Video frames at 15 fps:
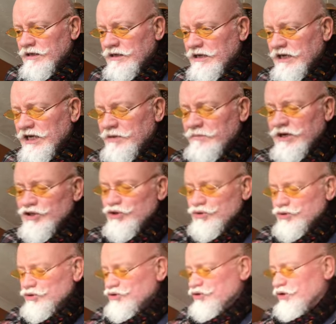And in my
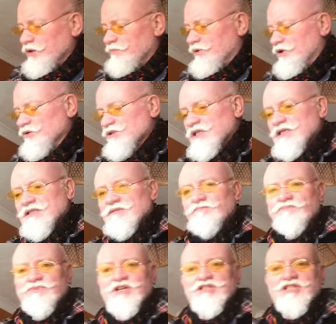usual drawing process,
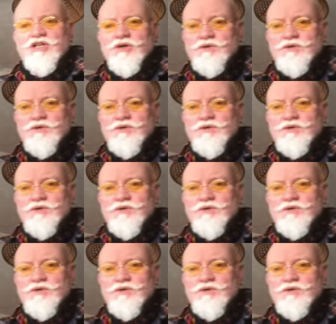there's no